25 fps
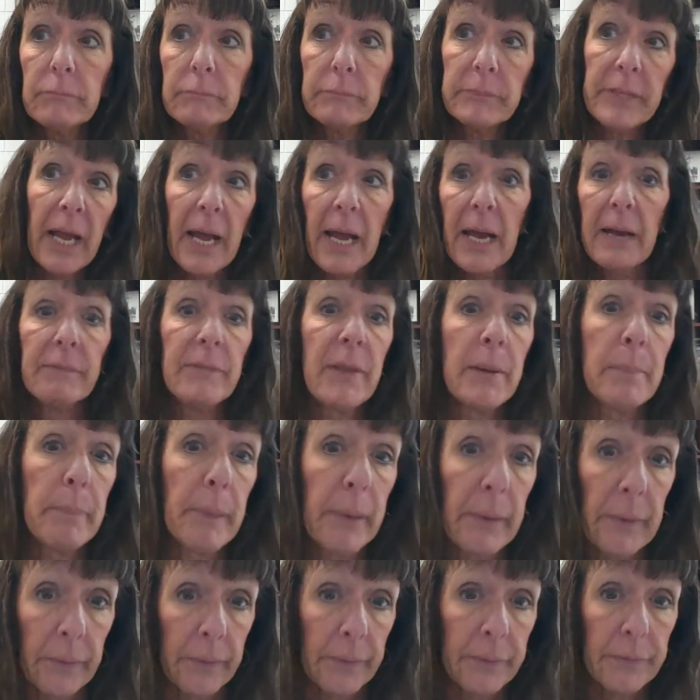to have them
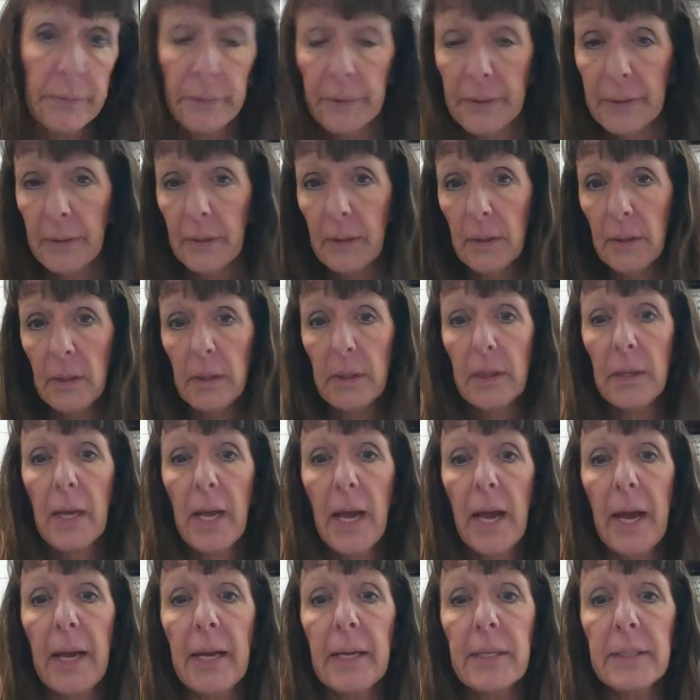burn.
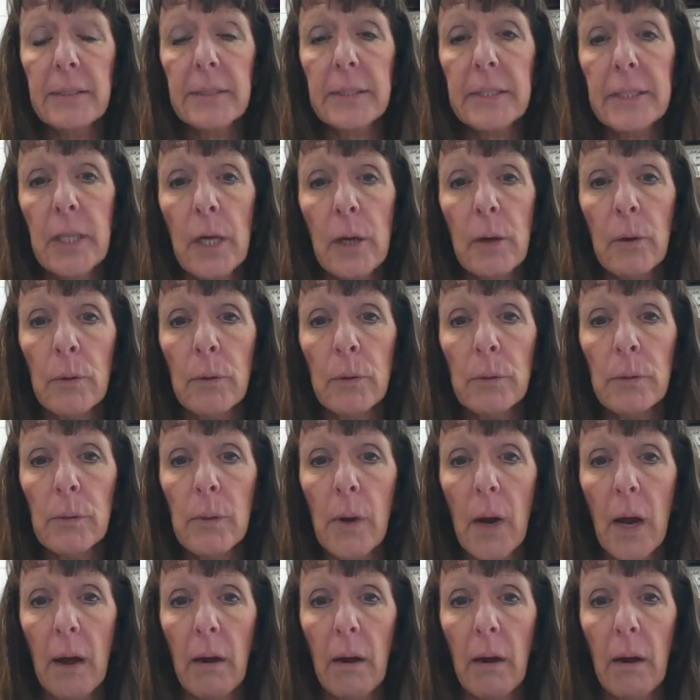And so,